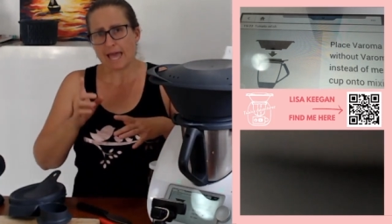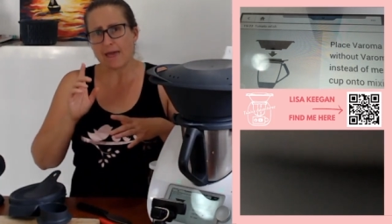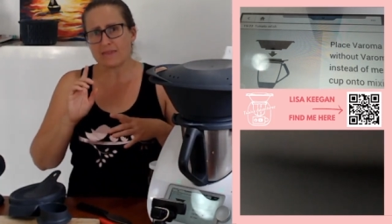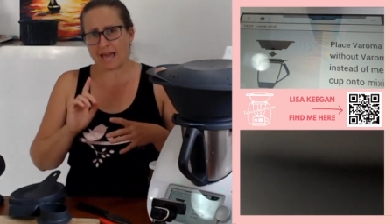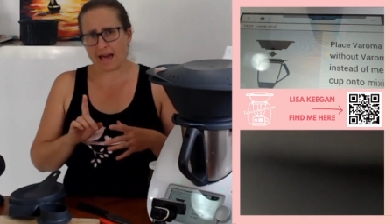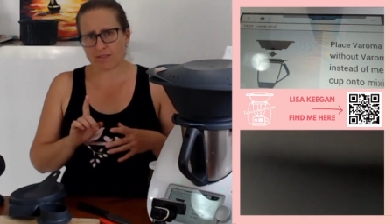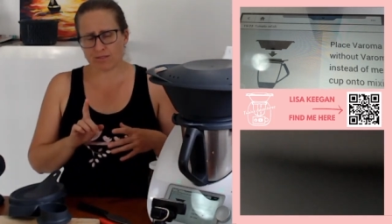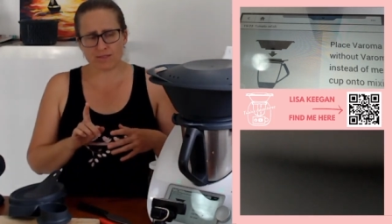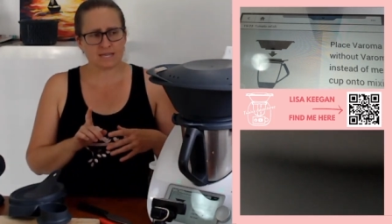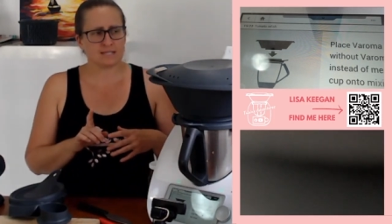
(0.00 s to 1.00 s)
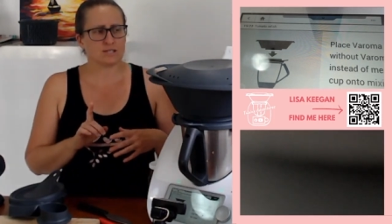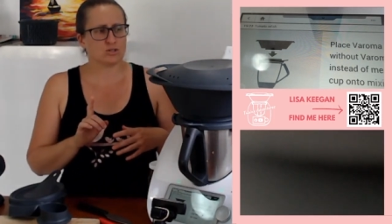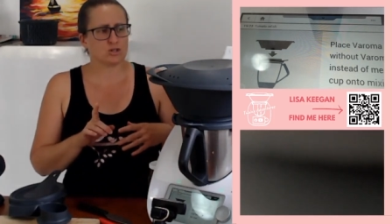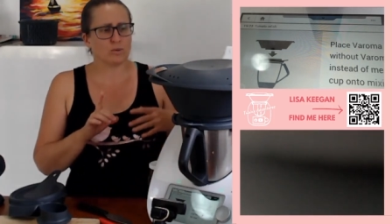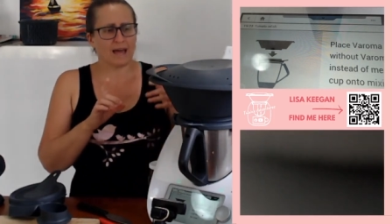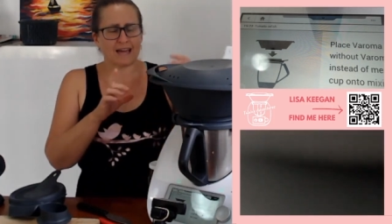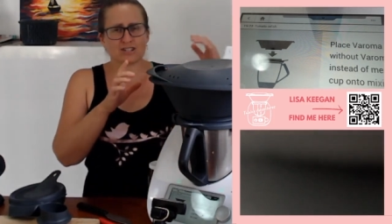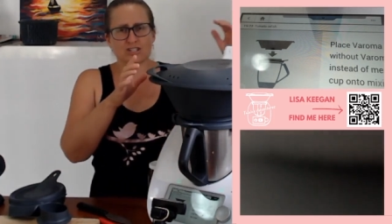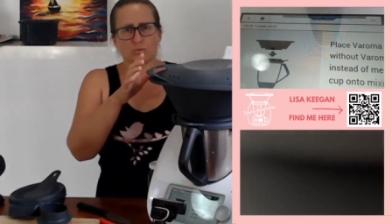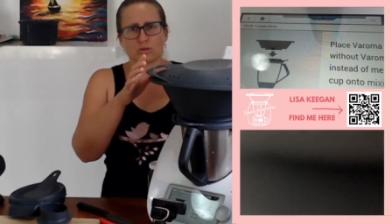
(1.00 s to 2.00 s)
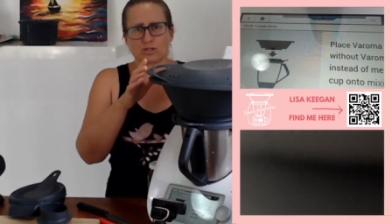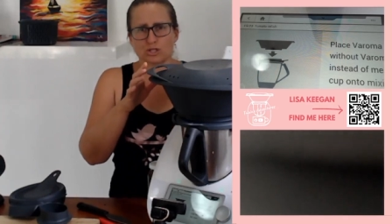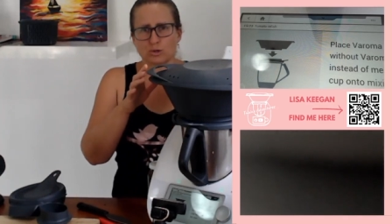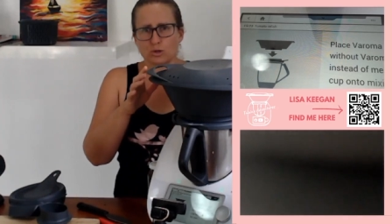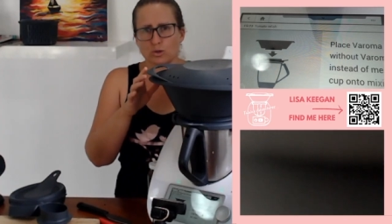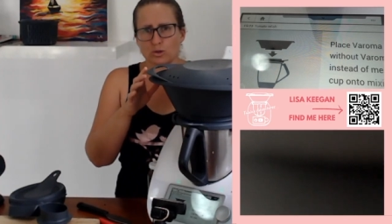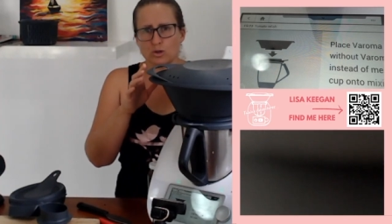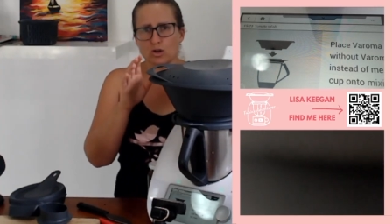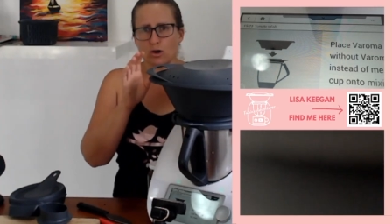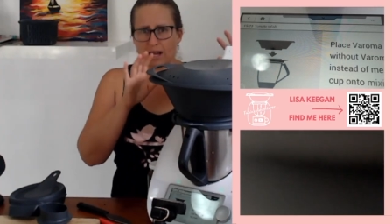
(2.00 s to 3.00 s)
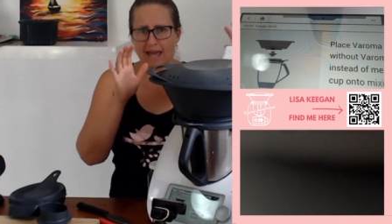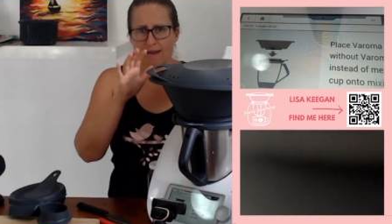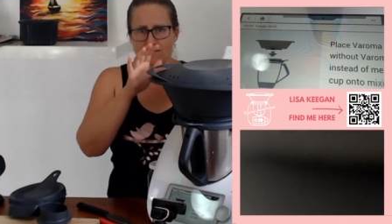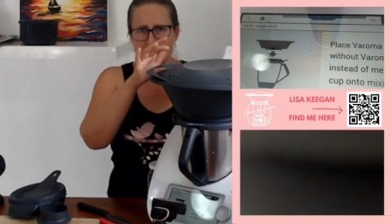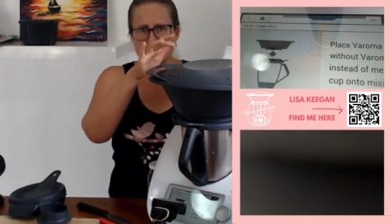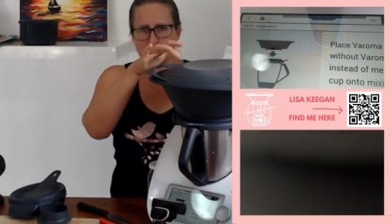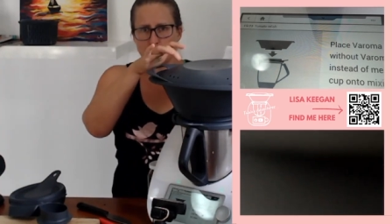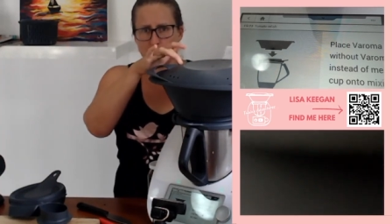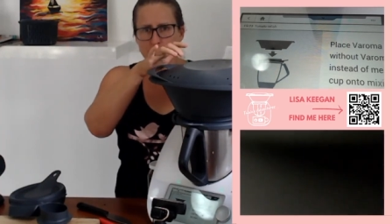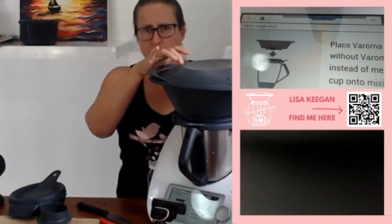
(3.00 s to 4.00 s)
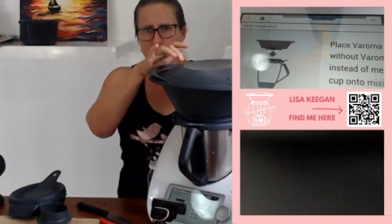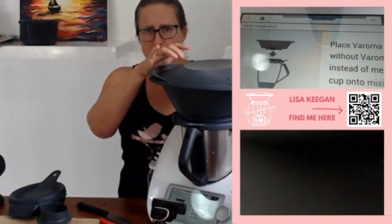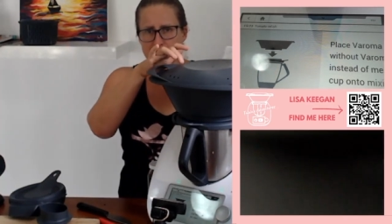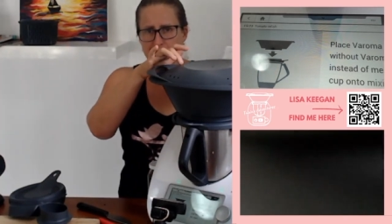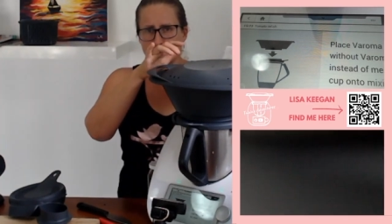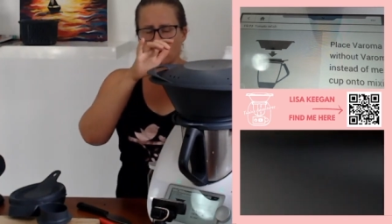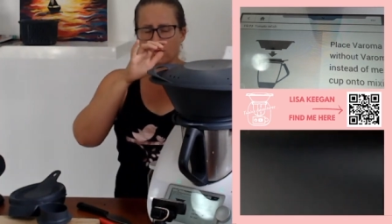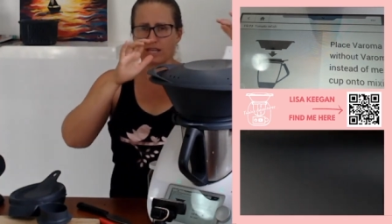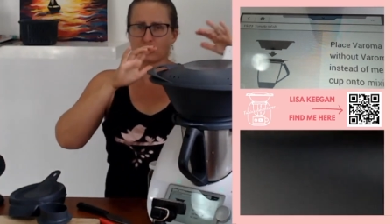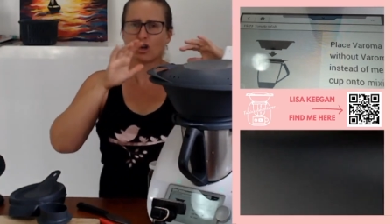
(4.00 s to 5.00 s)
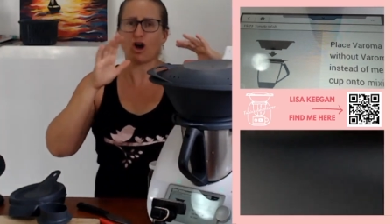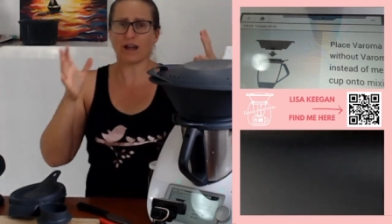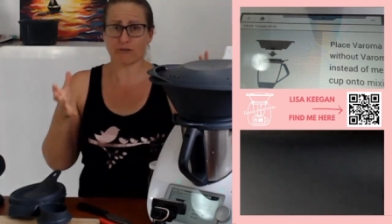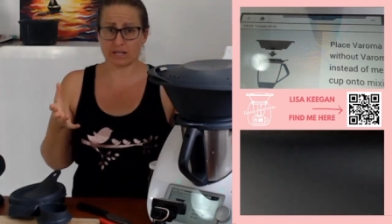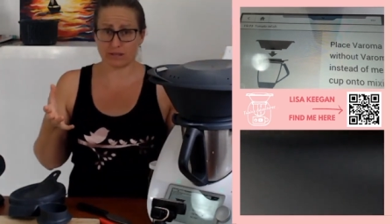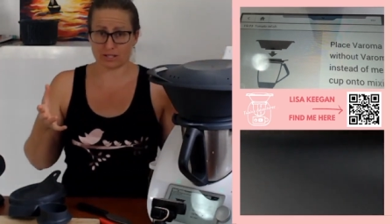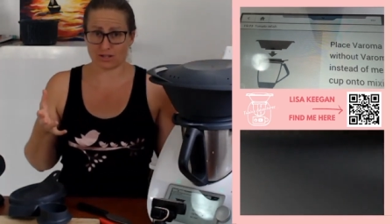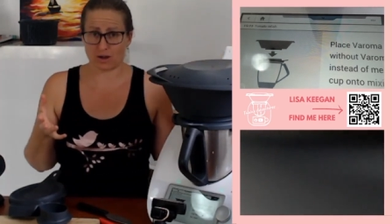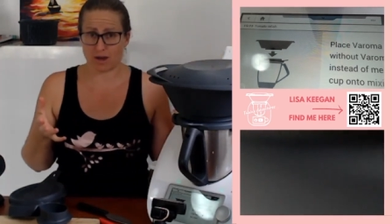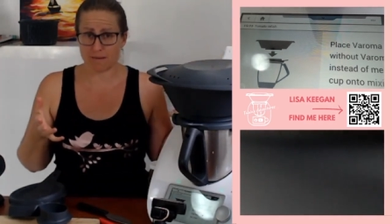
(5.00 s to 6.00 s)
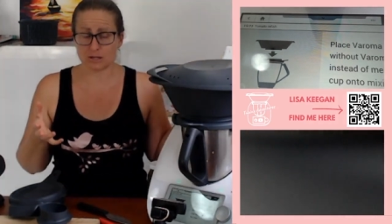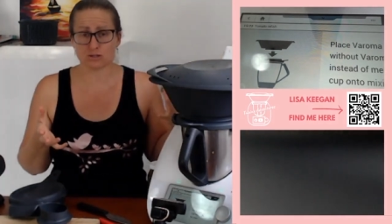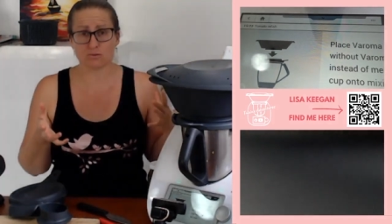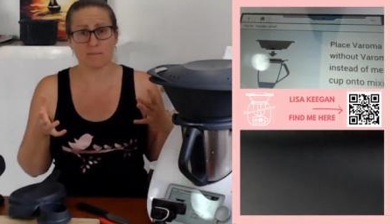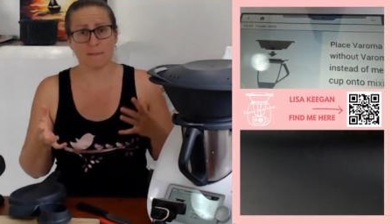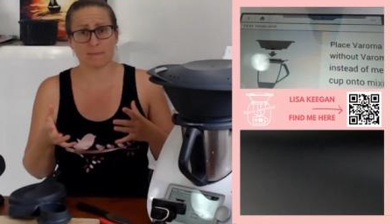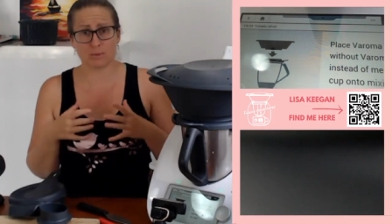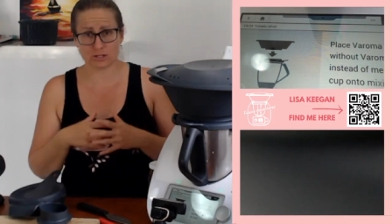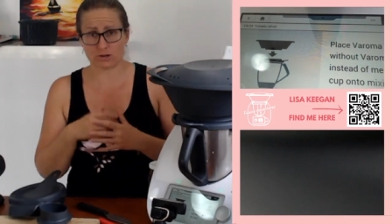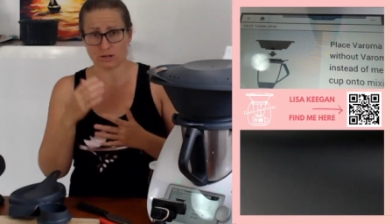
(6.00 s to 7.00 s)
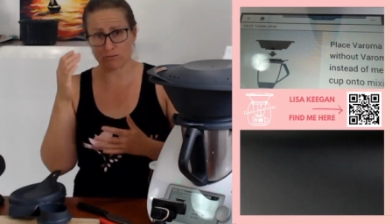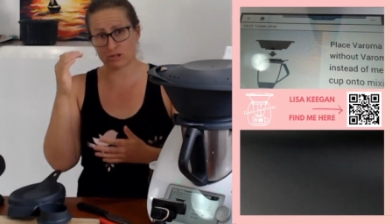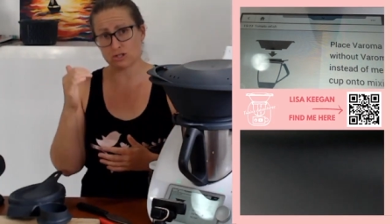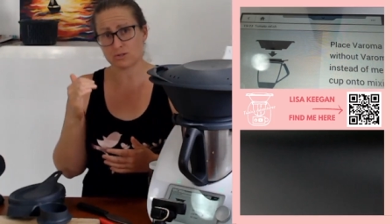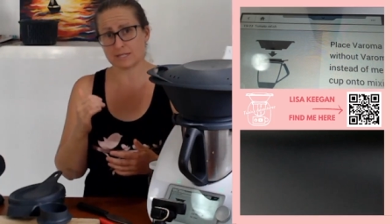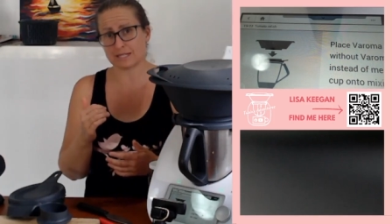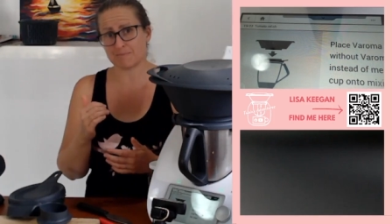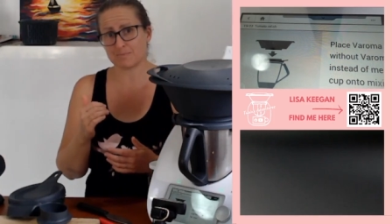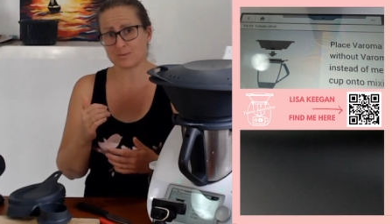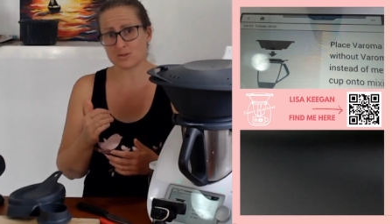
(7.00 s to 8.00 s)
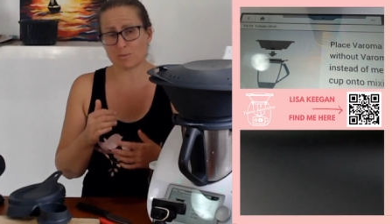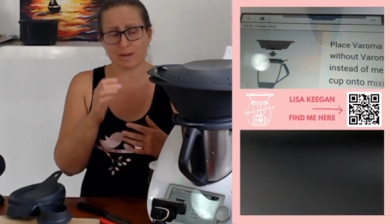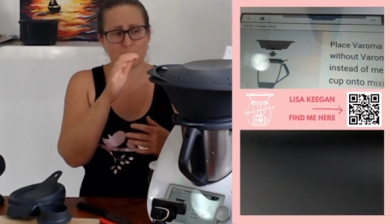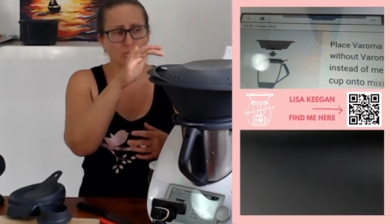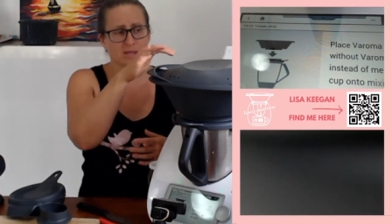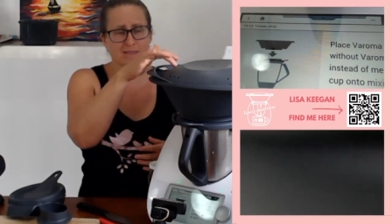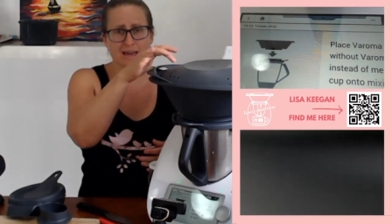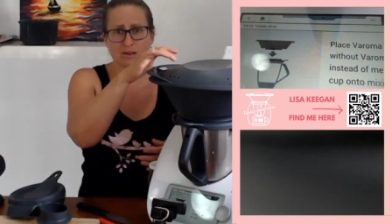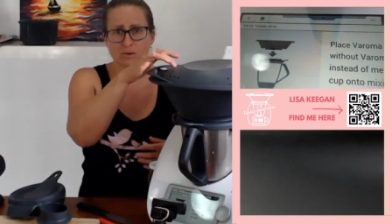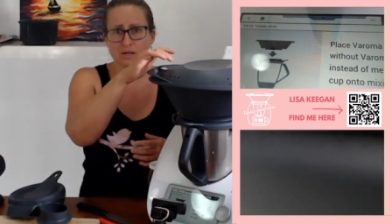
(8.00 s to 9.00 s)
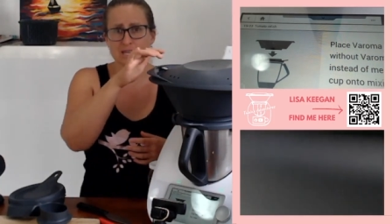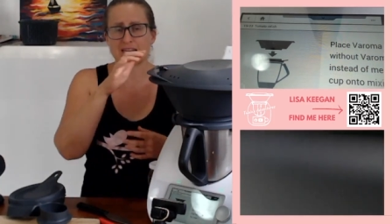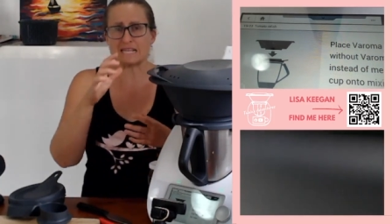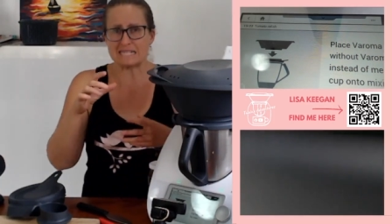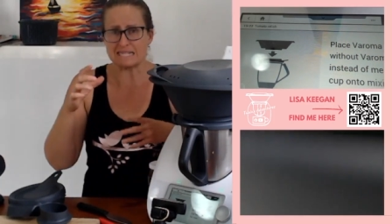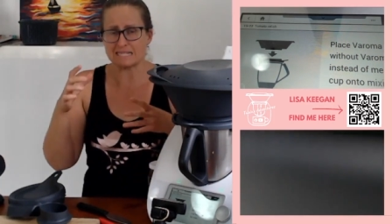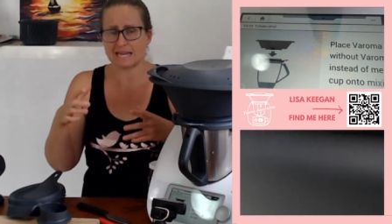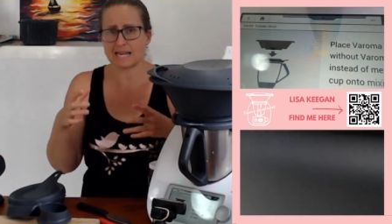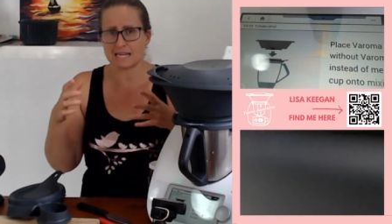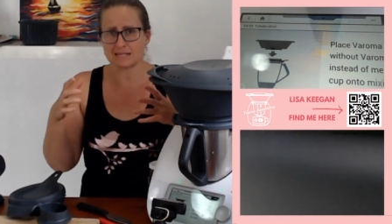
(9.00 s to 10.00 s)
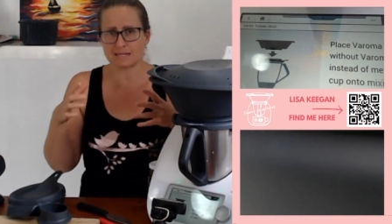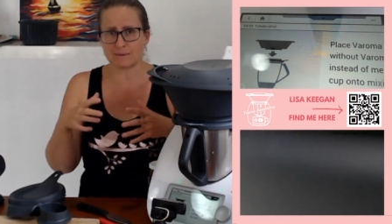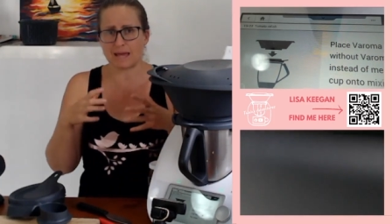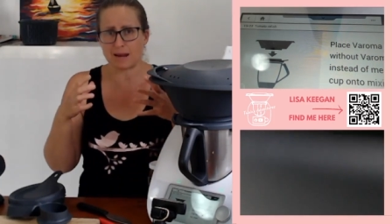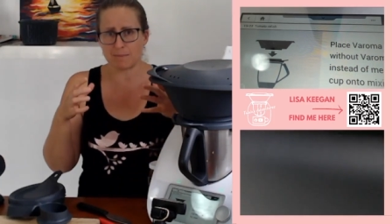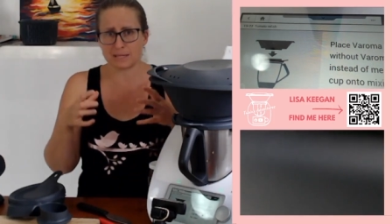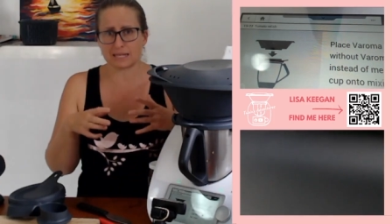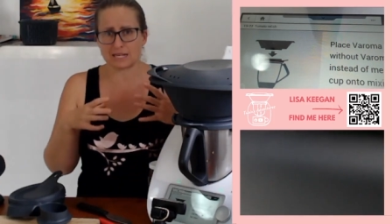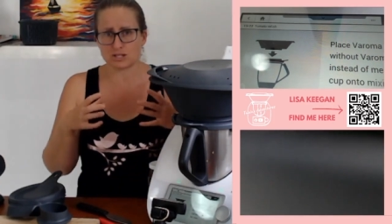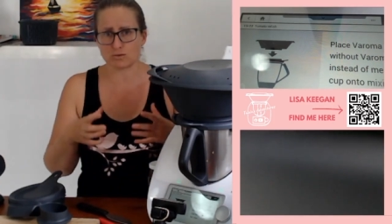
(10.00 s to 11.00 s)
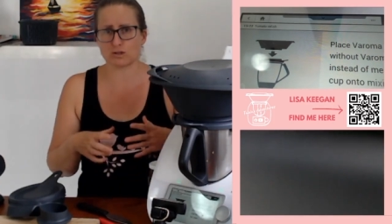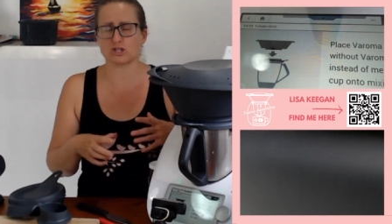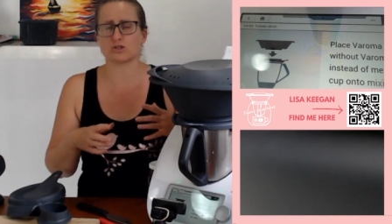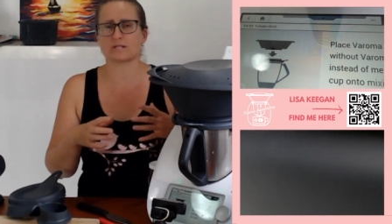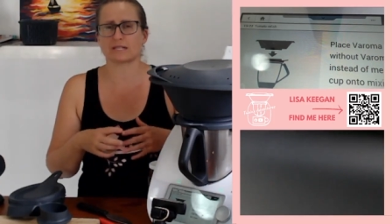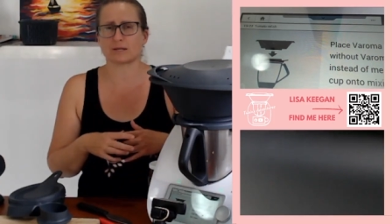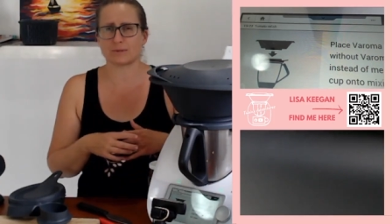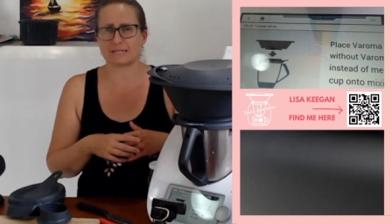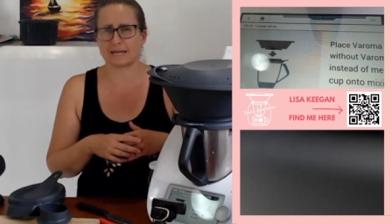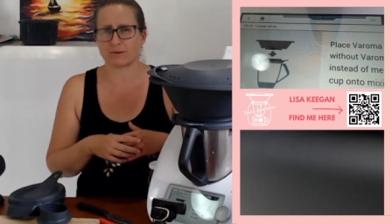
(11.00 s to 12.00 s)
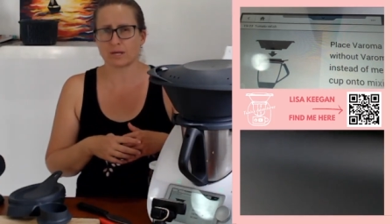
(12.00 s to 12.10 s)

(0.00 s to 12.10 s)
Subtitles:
And the other thing is you do actually want to not have this on, this lid on the entirety of the time, because remember, we're trying to reduce it. So by putting that on, it is containing some of that ability to reduce the liquid down.